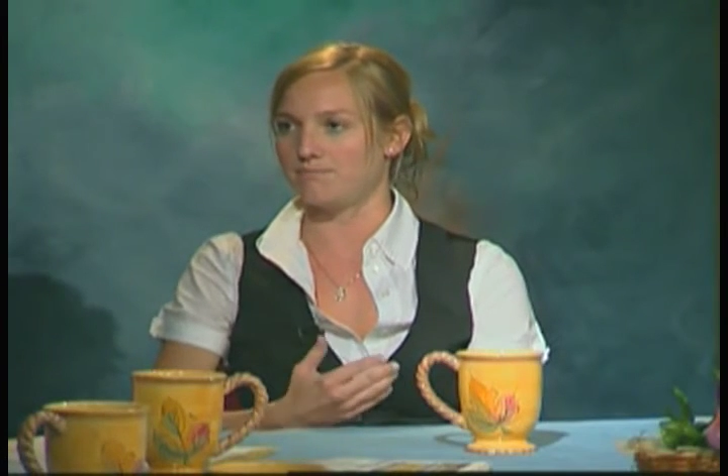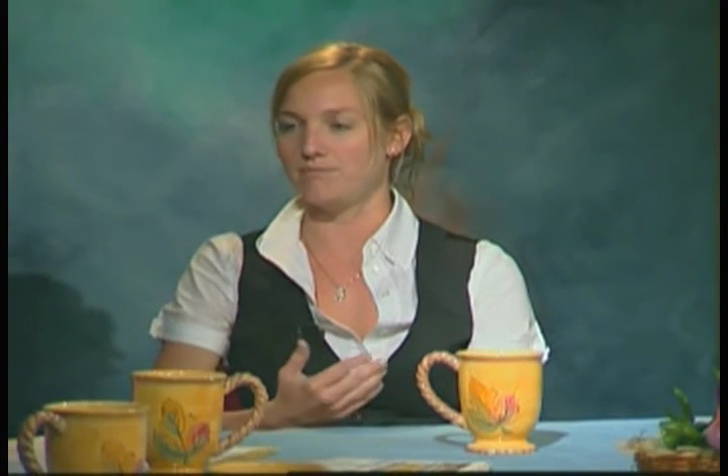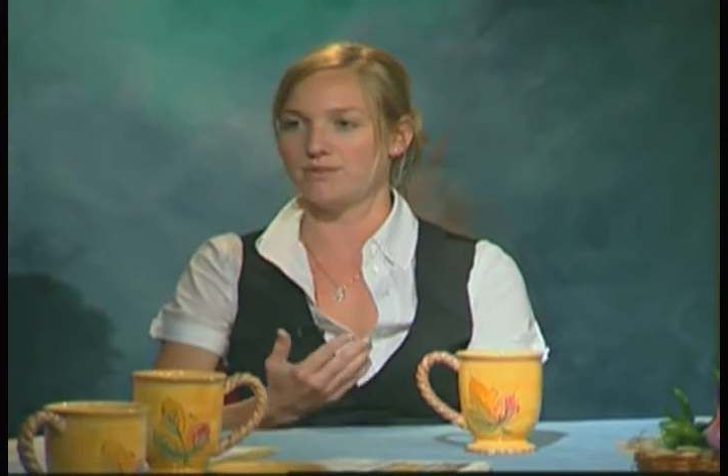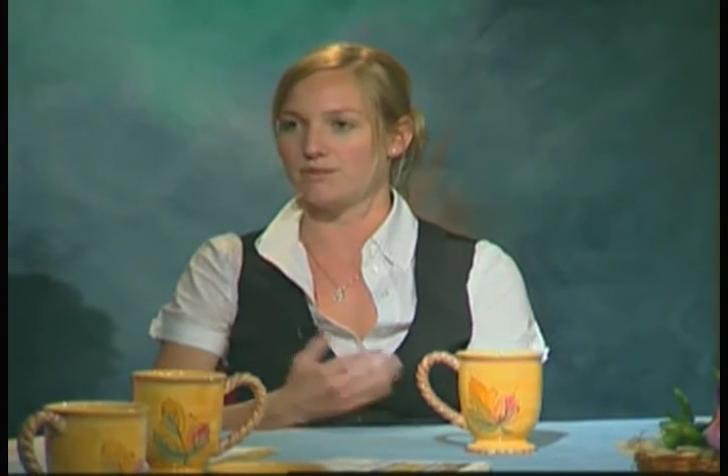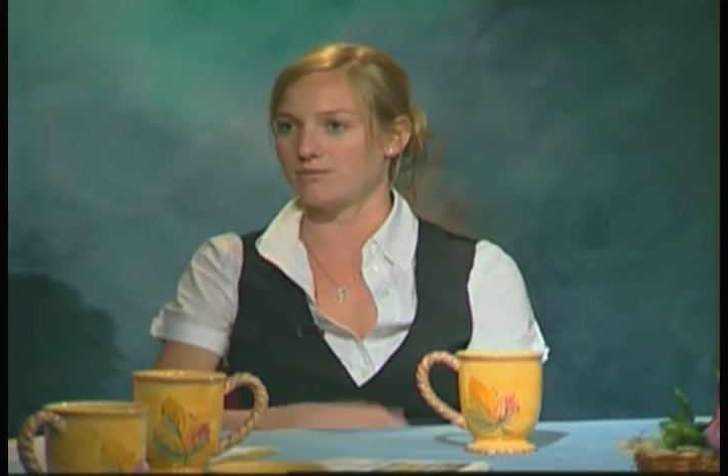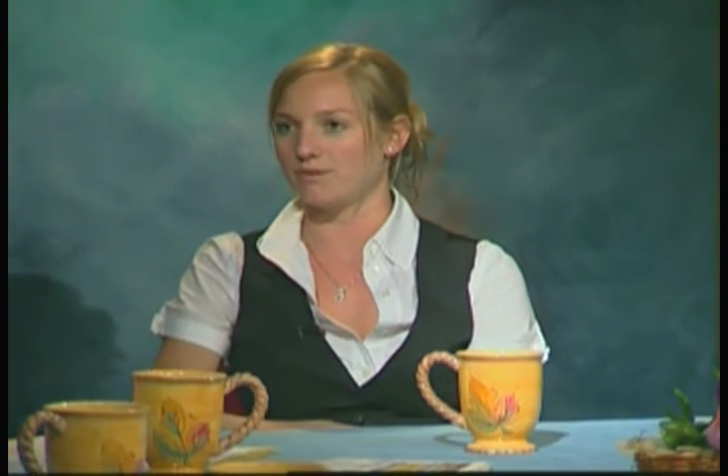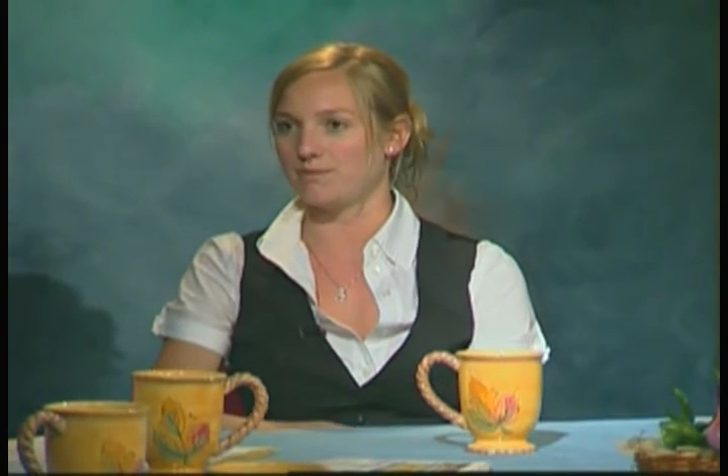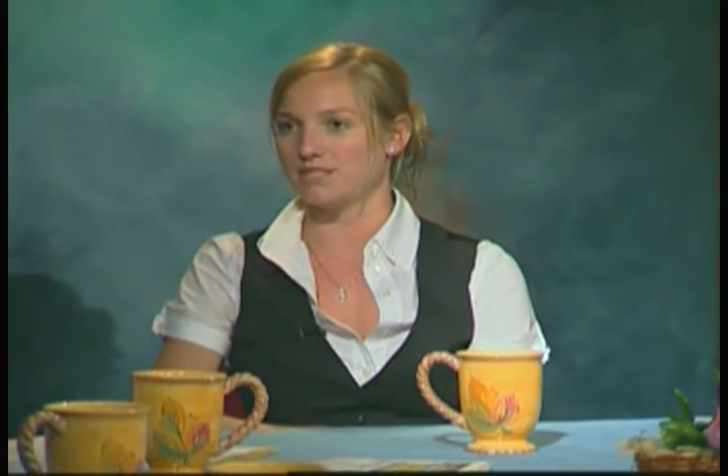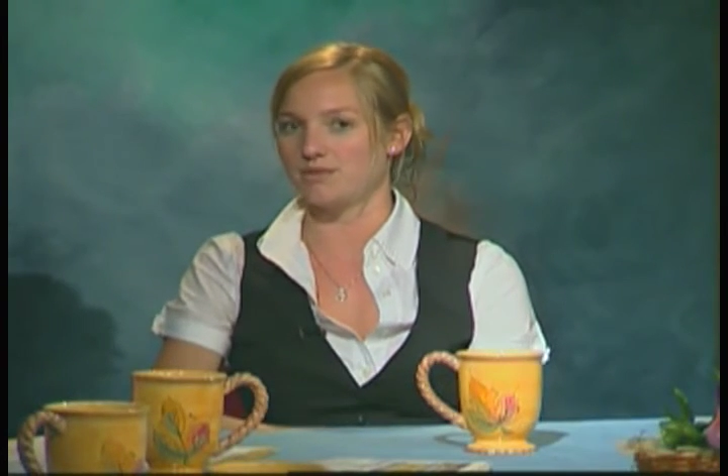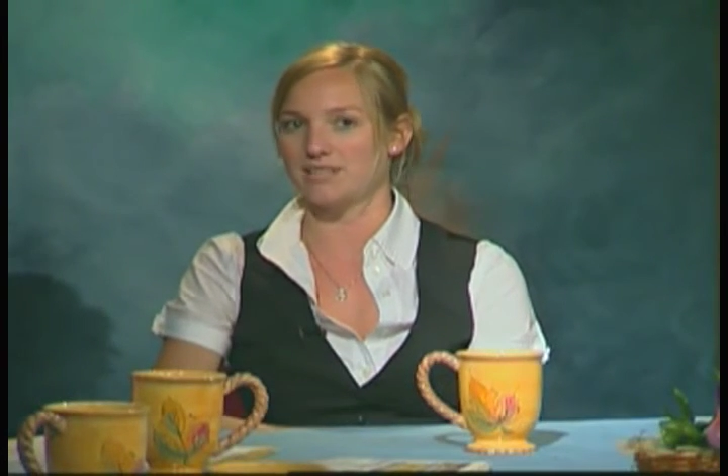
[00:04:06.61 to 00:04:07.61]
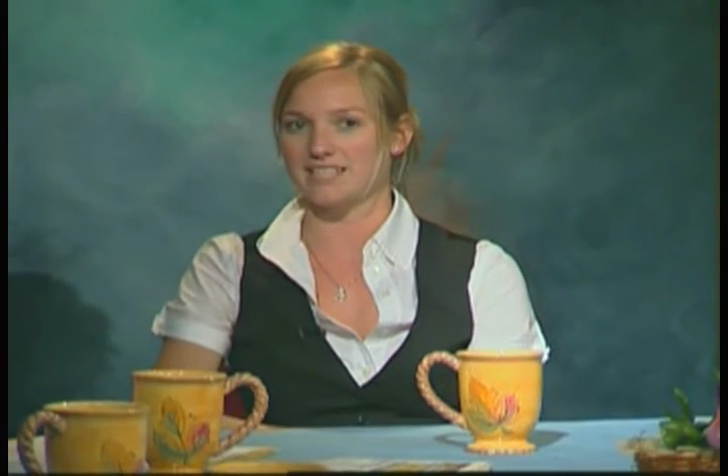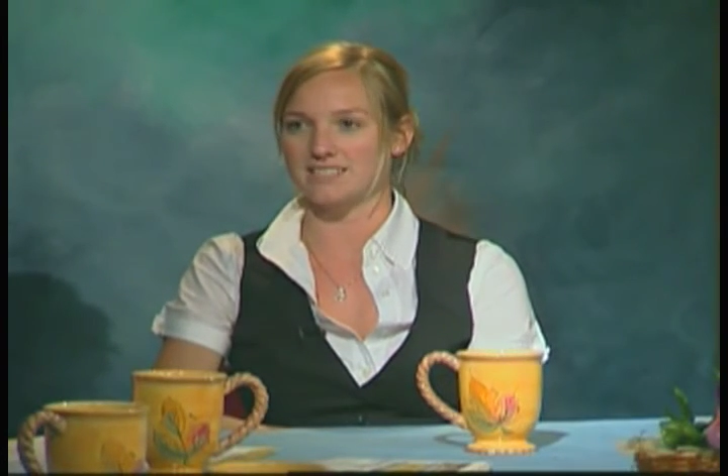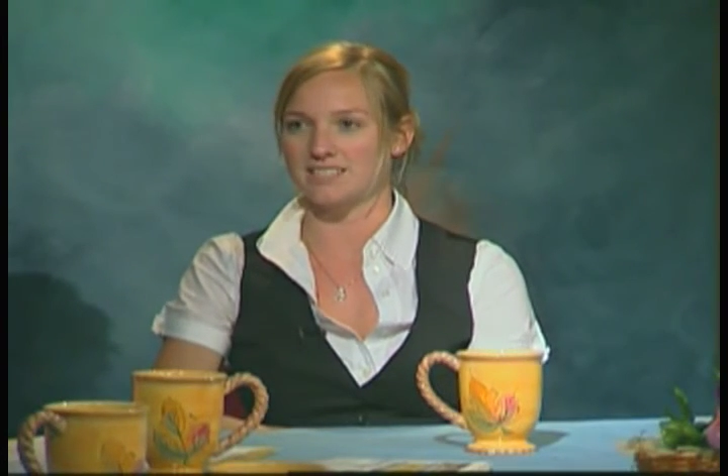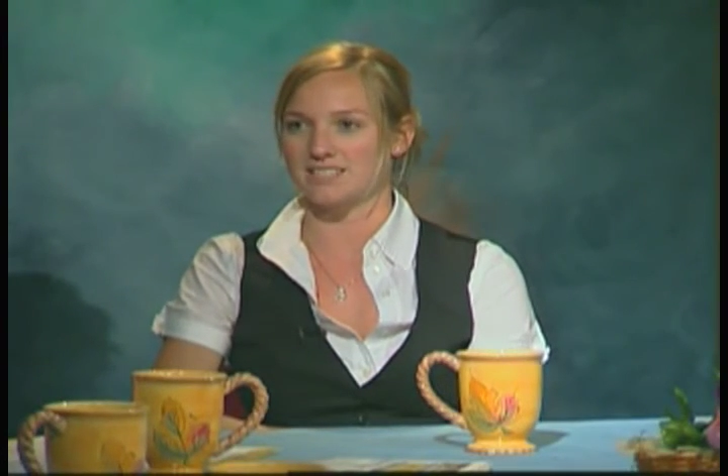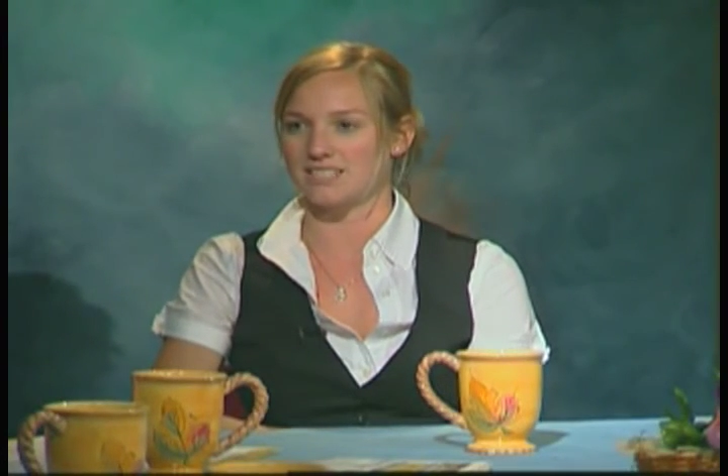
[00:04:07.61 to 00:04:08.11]
I mean, we've been doing this,
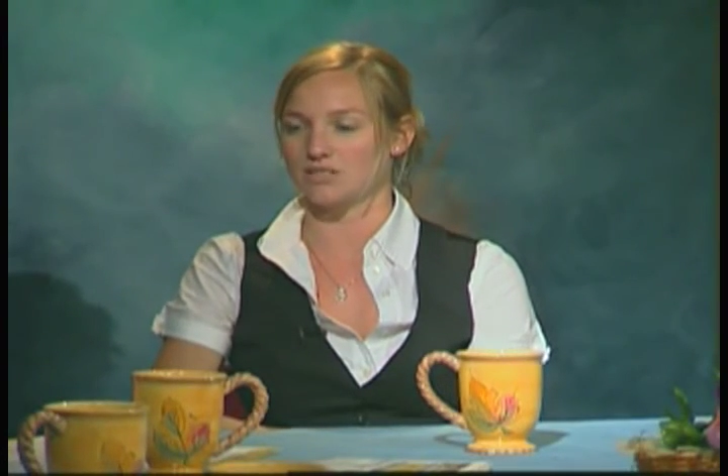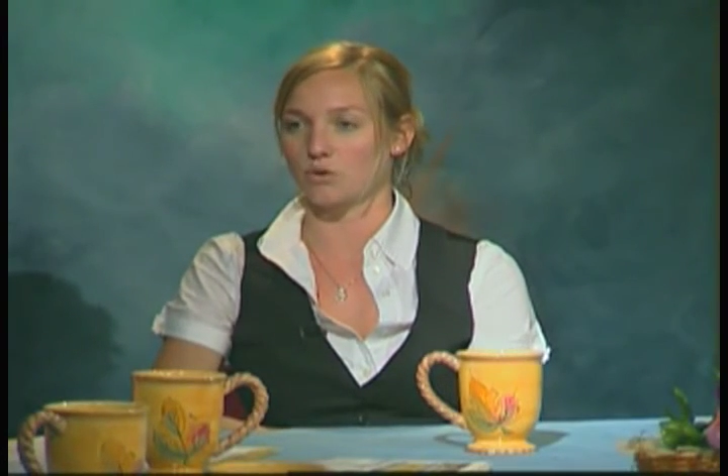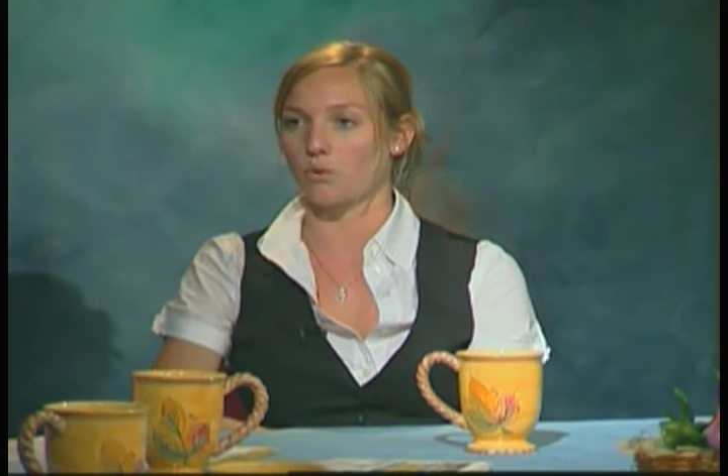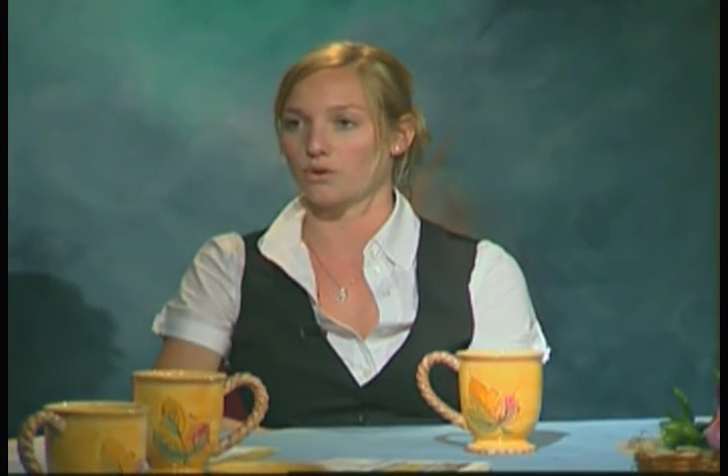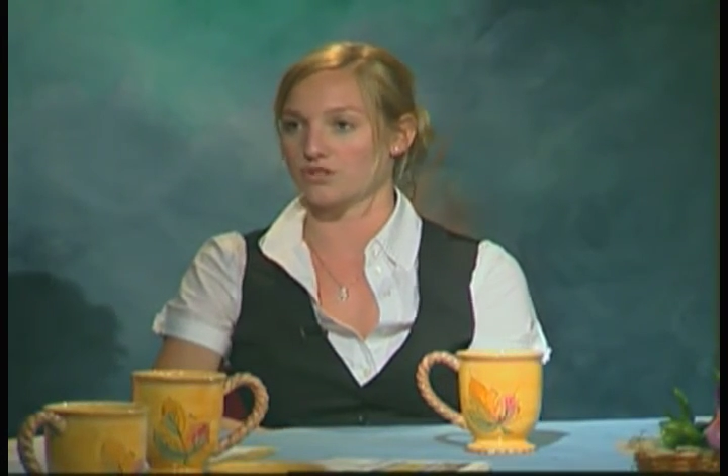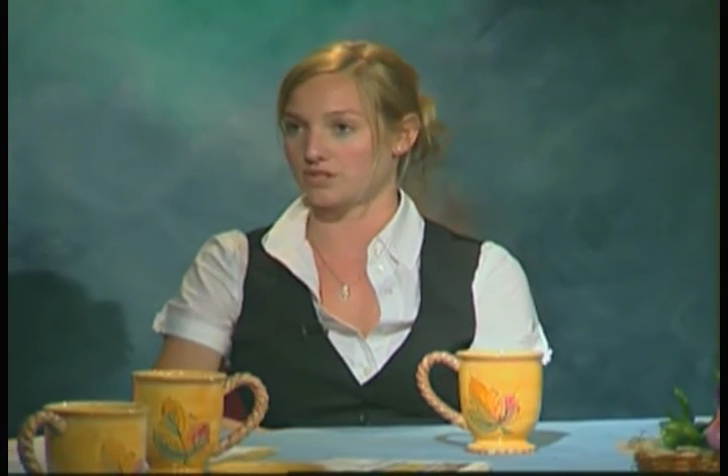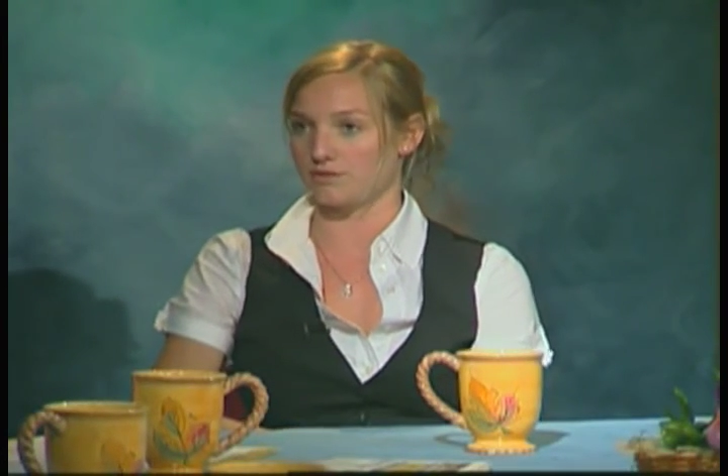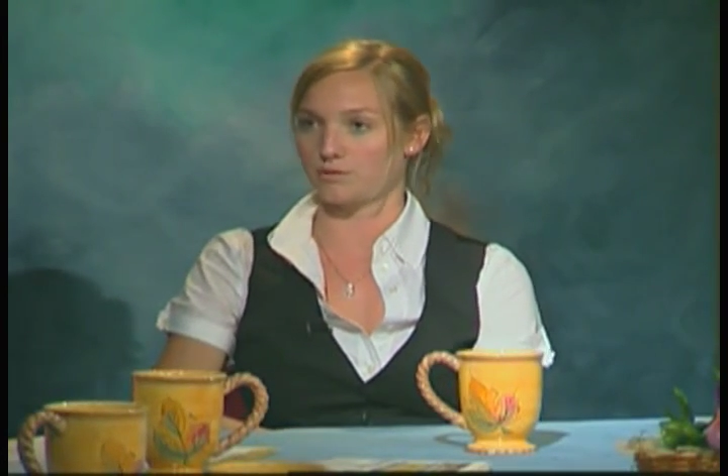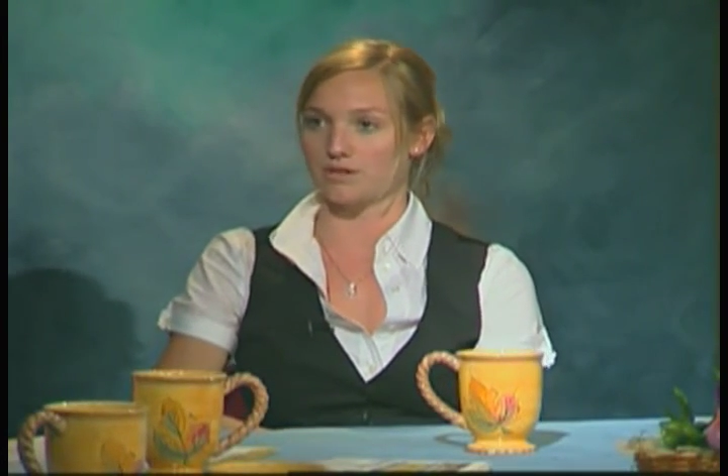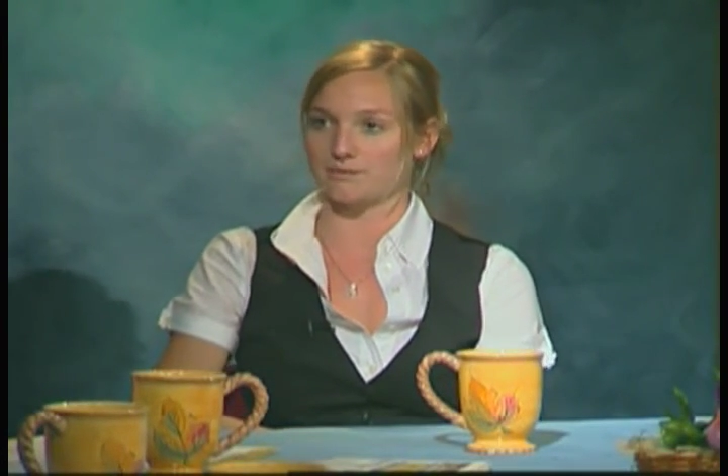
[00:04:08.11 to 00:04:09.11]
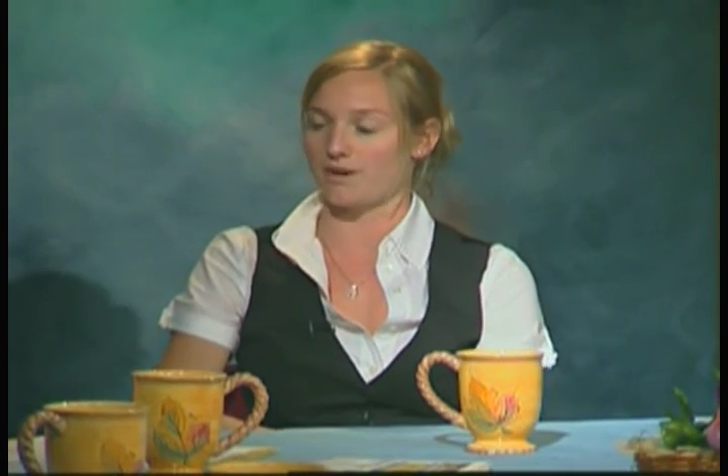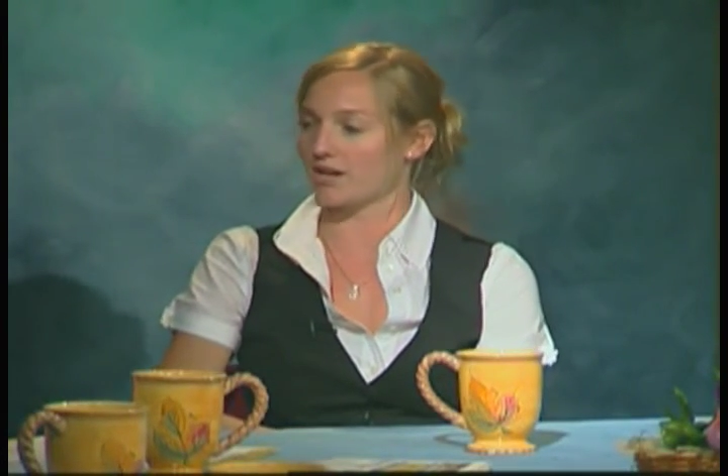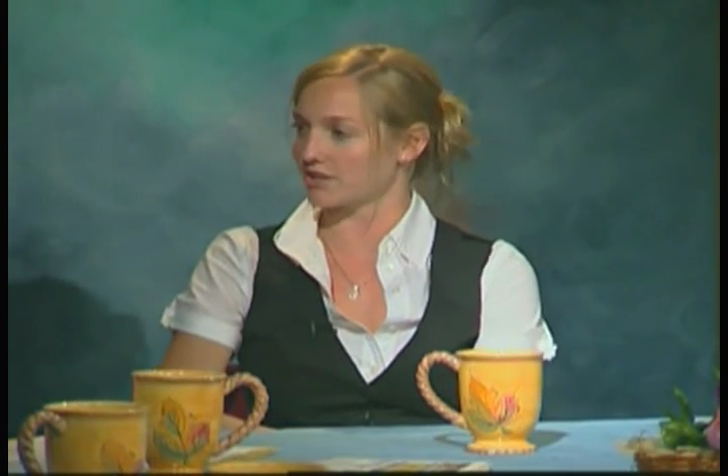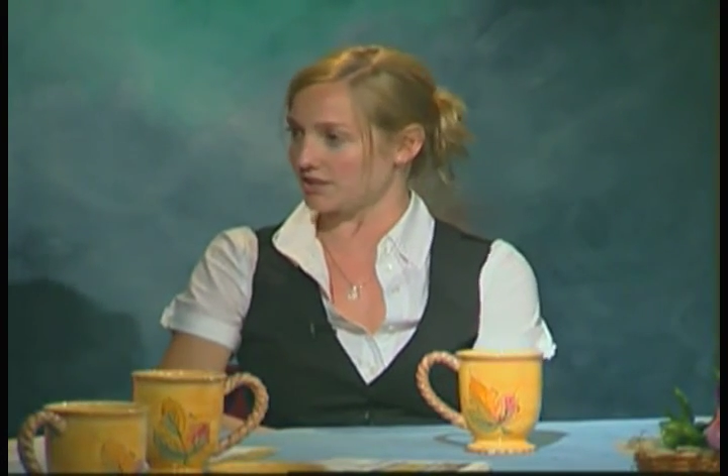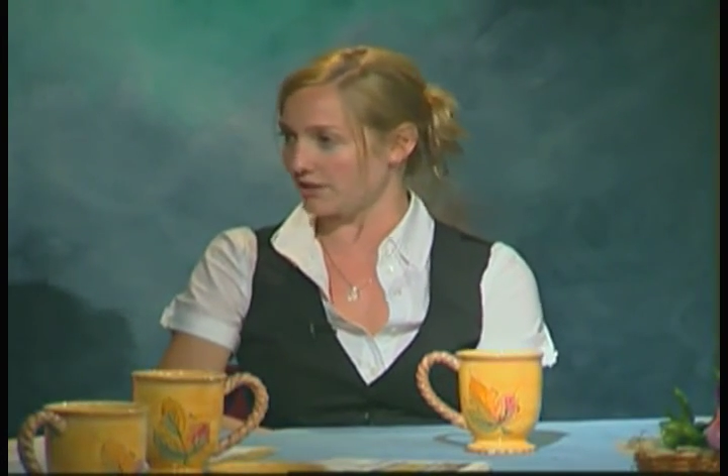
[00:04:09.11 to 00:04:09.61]
and this is a cornerstone to our
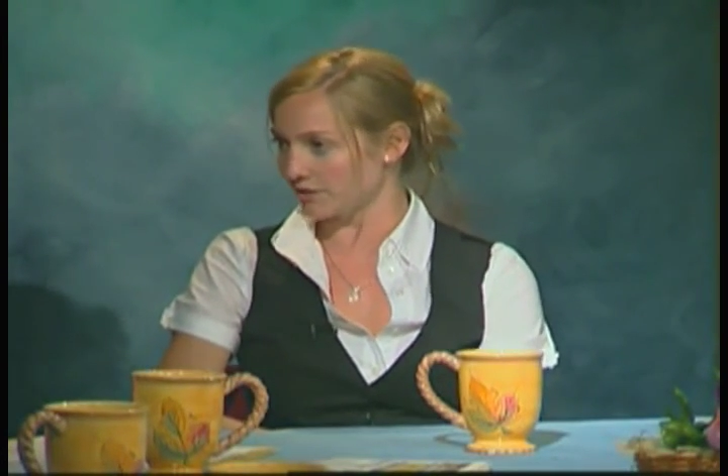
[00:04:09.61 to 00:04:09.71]
democracy,